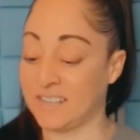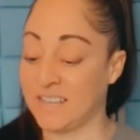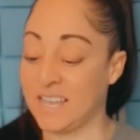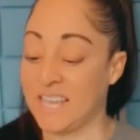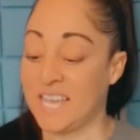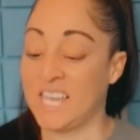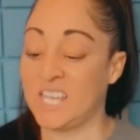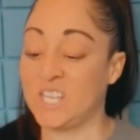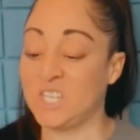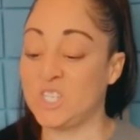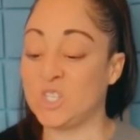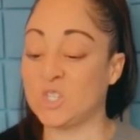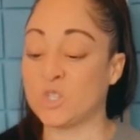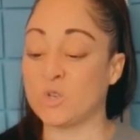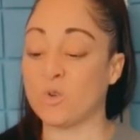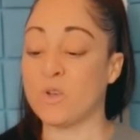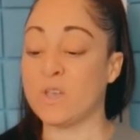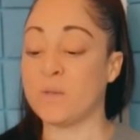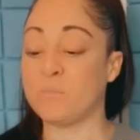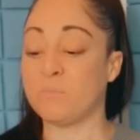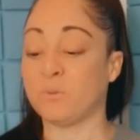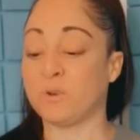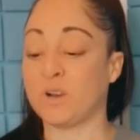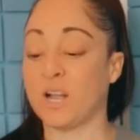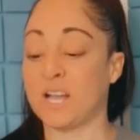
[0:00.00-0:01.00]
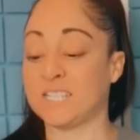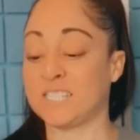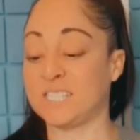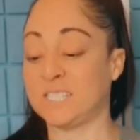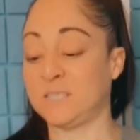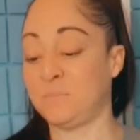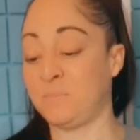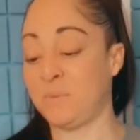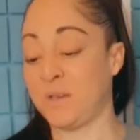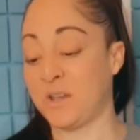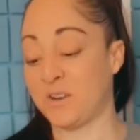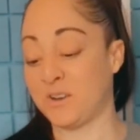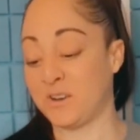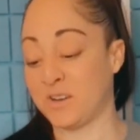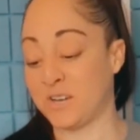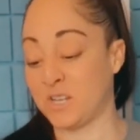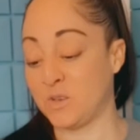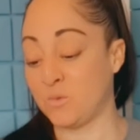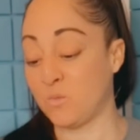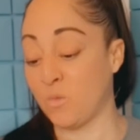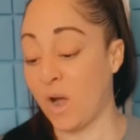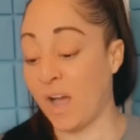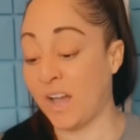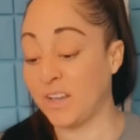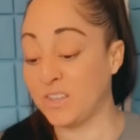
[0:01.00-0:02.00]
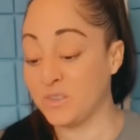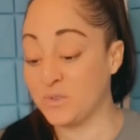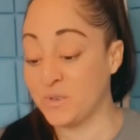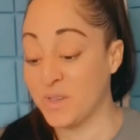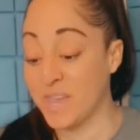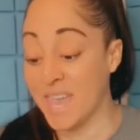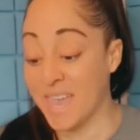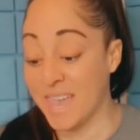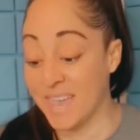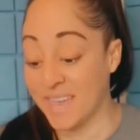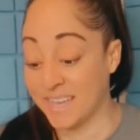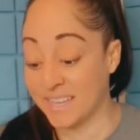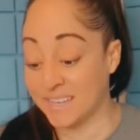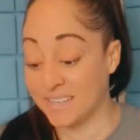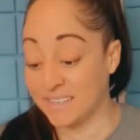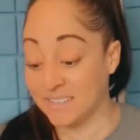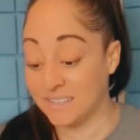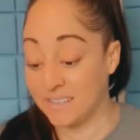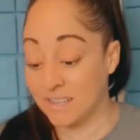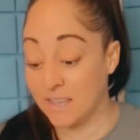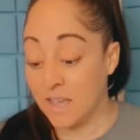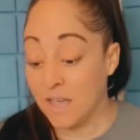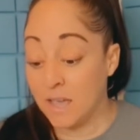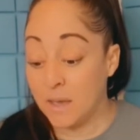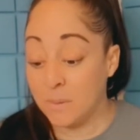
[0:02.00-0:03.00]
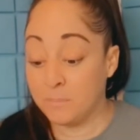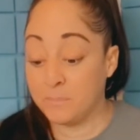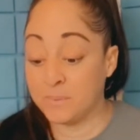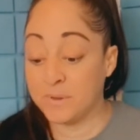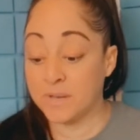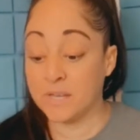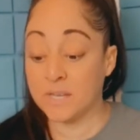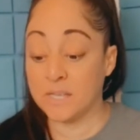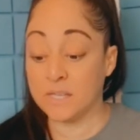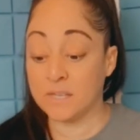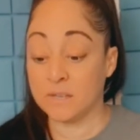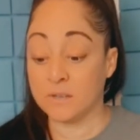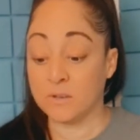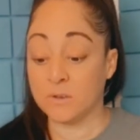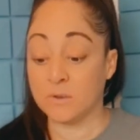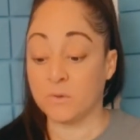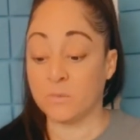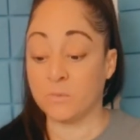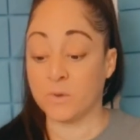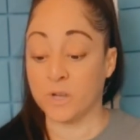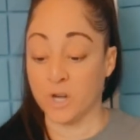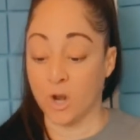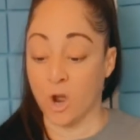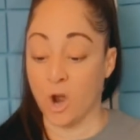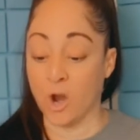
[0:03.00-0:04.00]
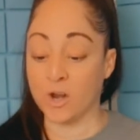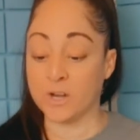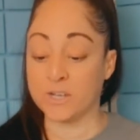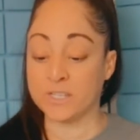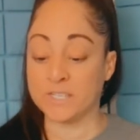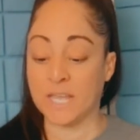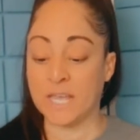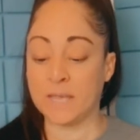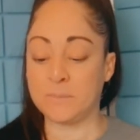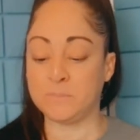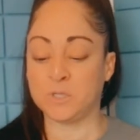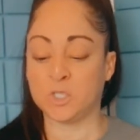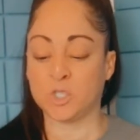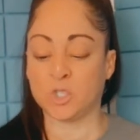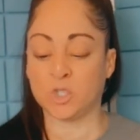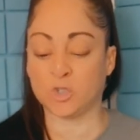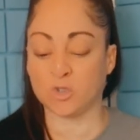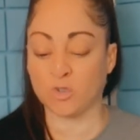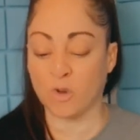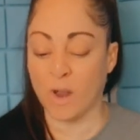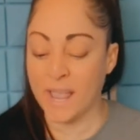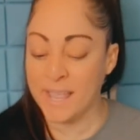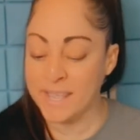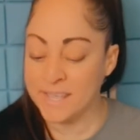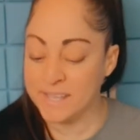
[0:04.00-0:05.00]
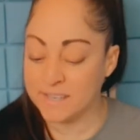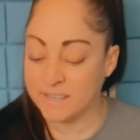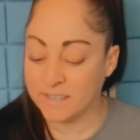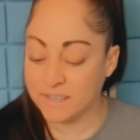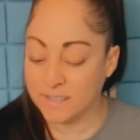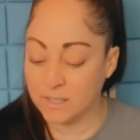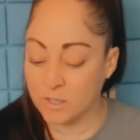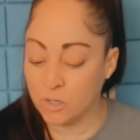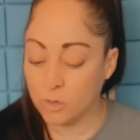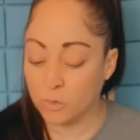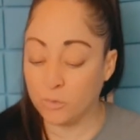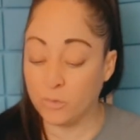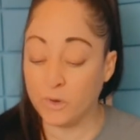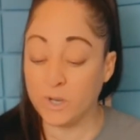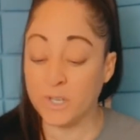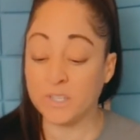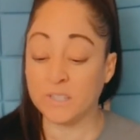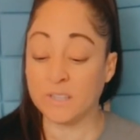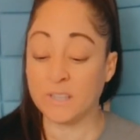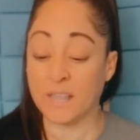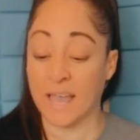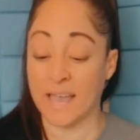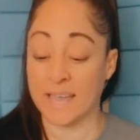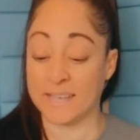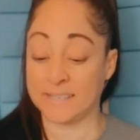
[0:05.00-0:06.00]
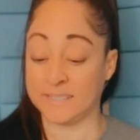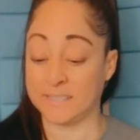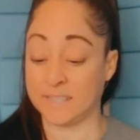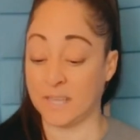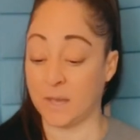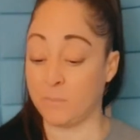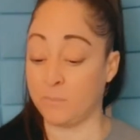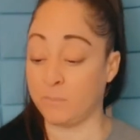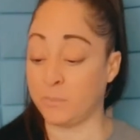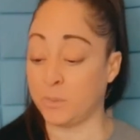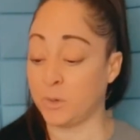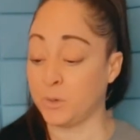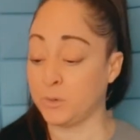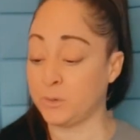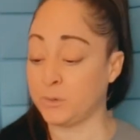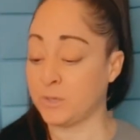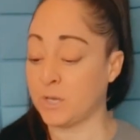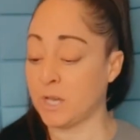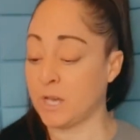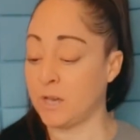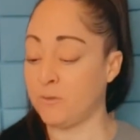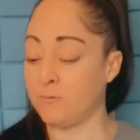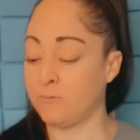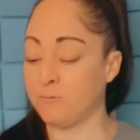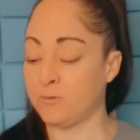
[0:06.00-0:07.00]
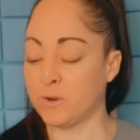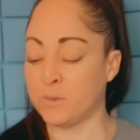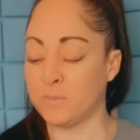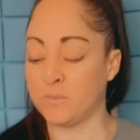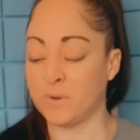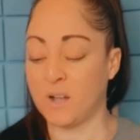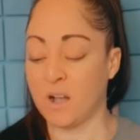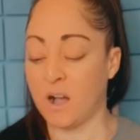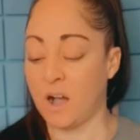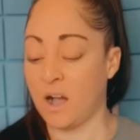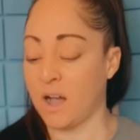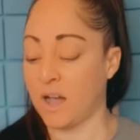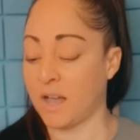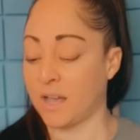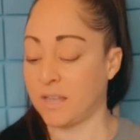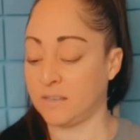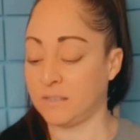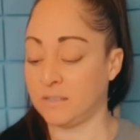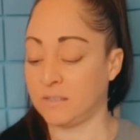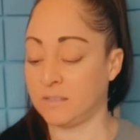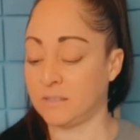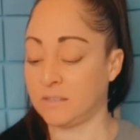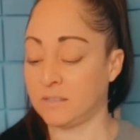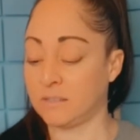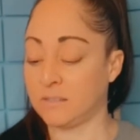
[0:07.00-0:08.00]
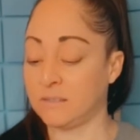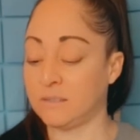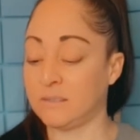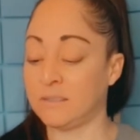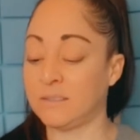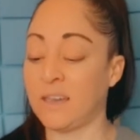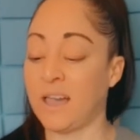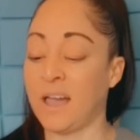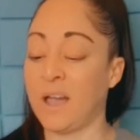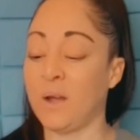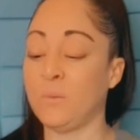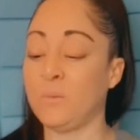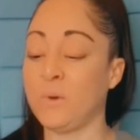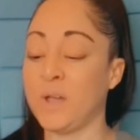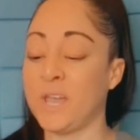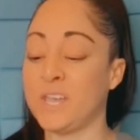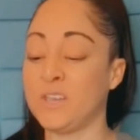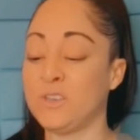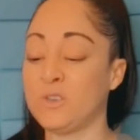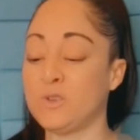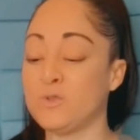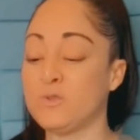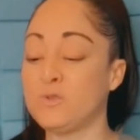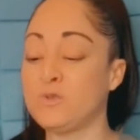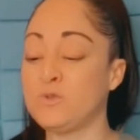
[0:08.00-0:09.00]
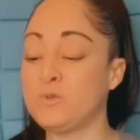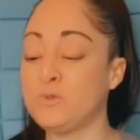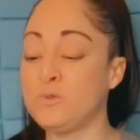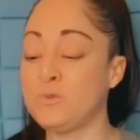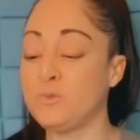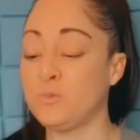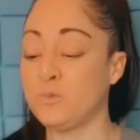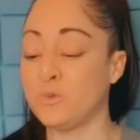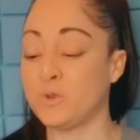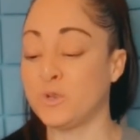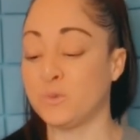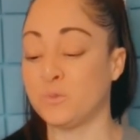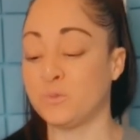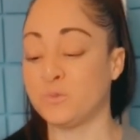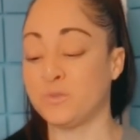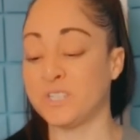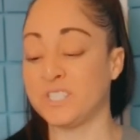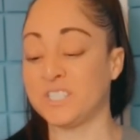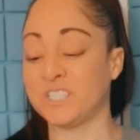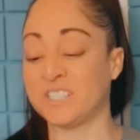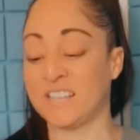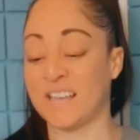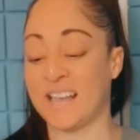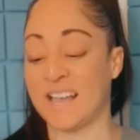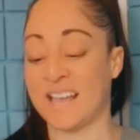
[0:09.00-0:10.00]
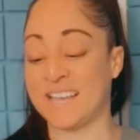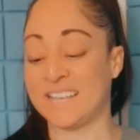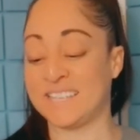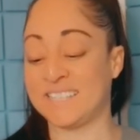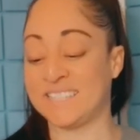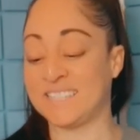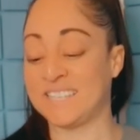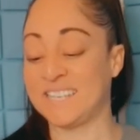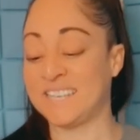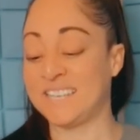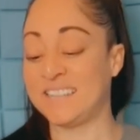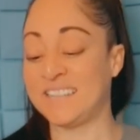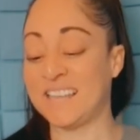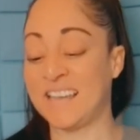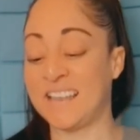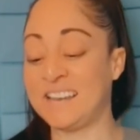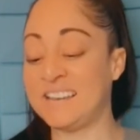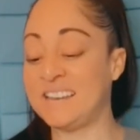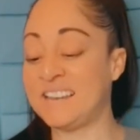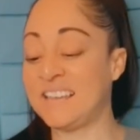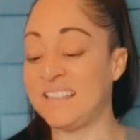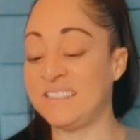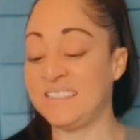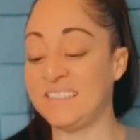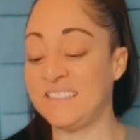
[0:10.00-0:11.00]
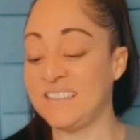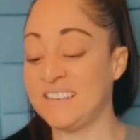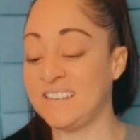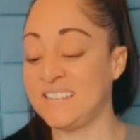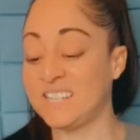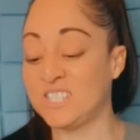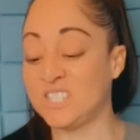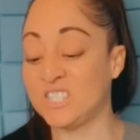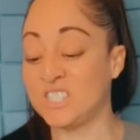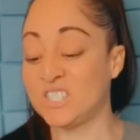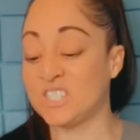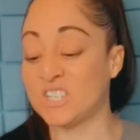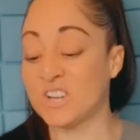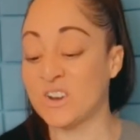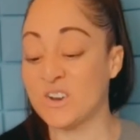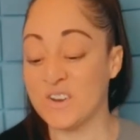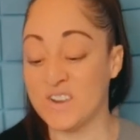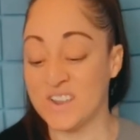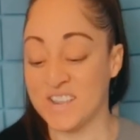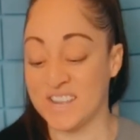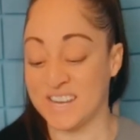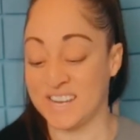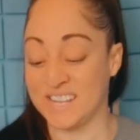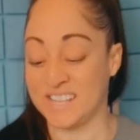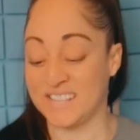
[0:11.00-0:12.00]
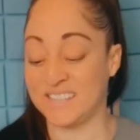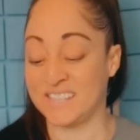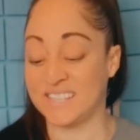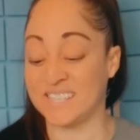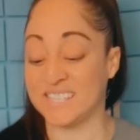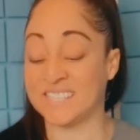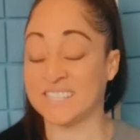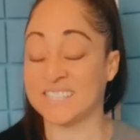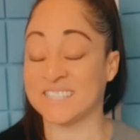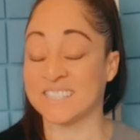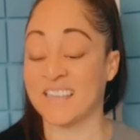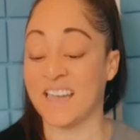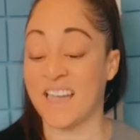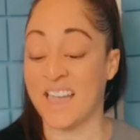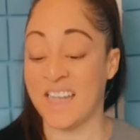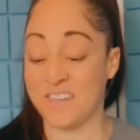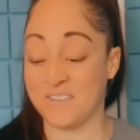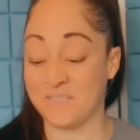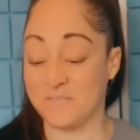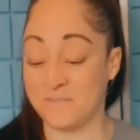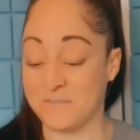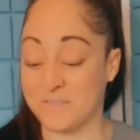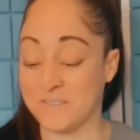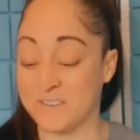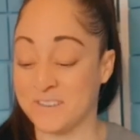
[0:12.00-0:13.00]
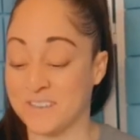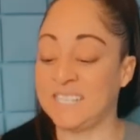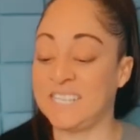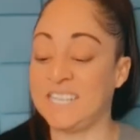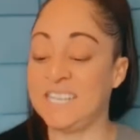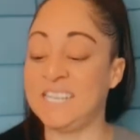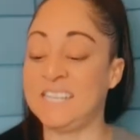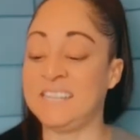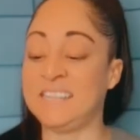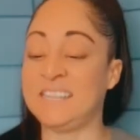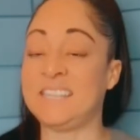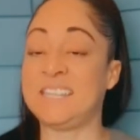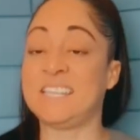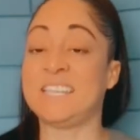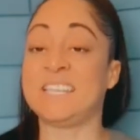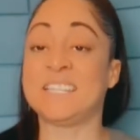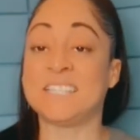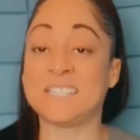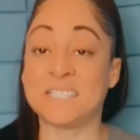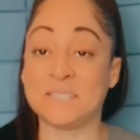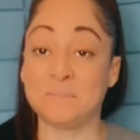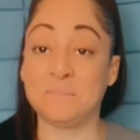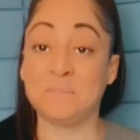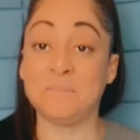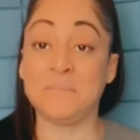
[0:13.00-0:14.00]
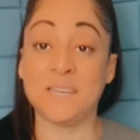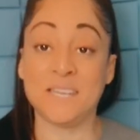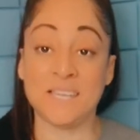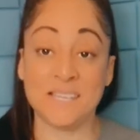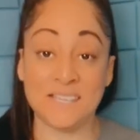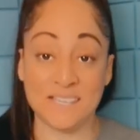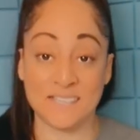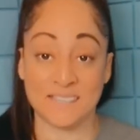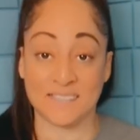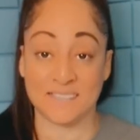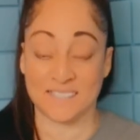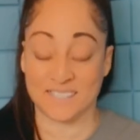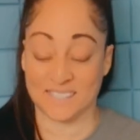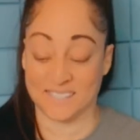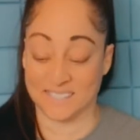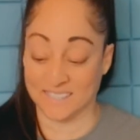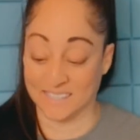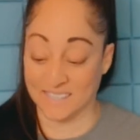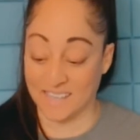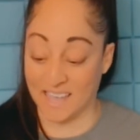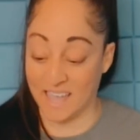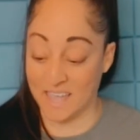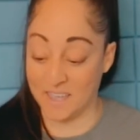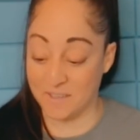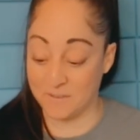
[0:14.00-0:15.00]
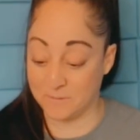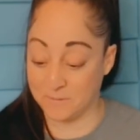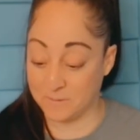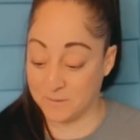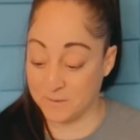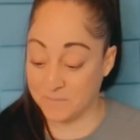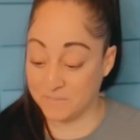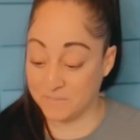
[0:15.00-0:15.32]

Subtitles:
Enjoy prosperity while you can. But when hard times strike, realize that both come from God. That way you will realize that nothing is certain in this life. In this meaningless life,